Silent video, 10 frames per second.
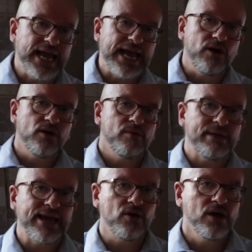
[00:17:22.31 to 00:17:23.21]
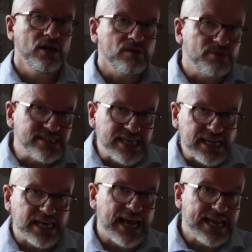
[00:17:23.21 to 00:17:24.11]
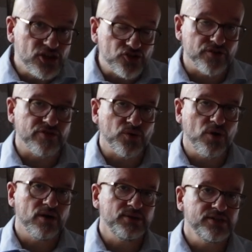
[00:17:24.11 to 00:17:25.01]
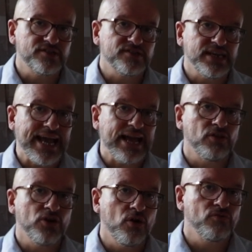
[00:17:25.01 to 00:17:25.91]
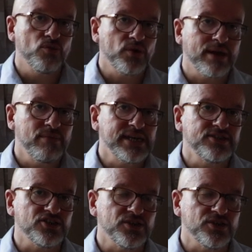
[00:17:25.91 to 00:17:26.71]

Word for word: out about particular entry requirements and how the offer will get made to